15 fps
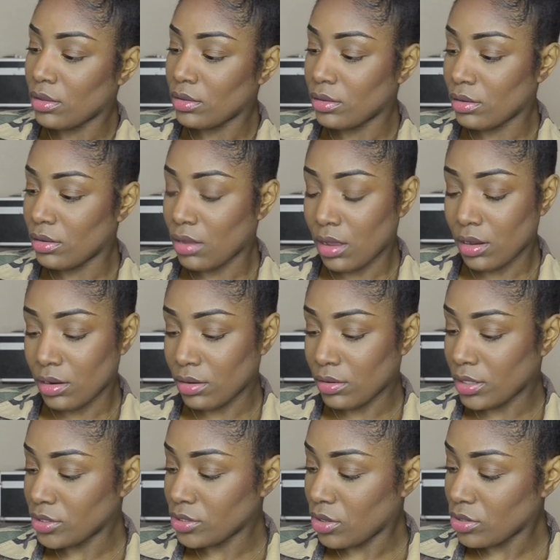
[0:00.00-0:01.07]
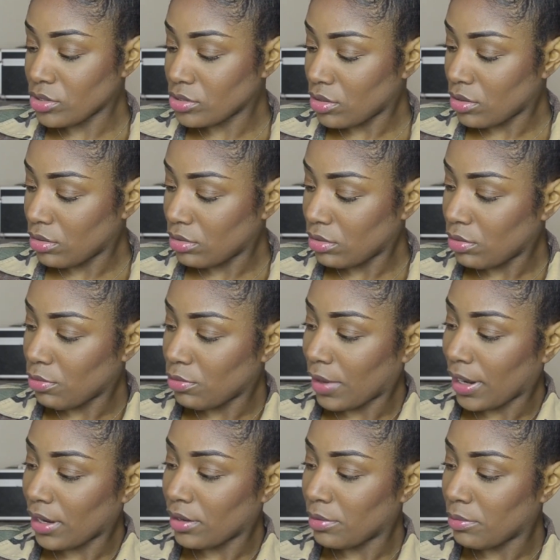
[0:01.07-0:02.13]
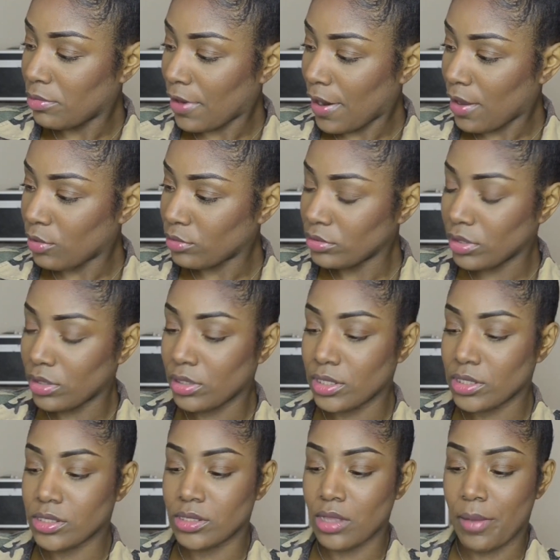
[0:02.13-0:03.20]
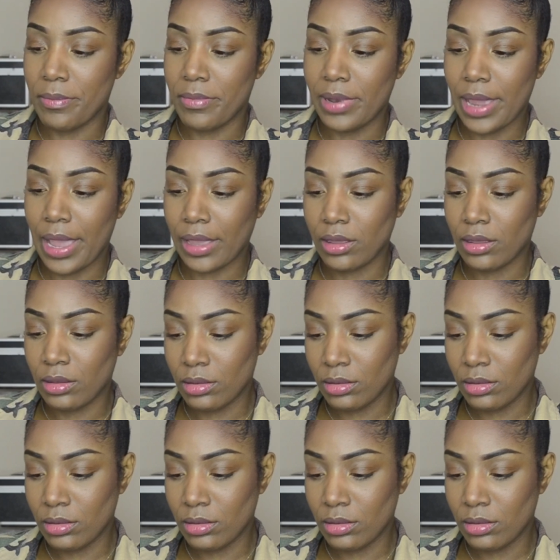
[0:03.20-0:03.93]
The color is also regular brown, it's not black.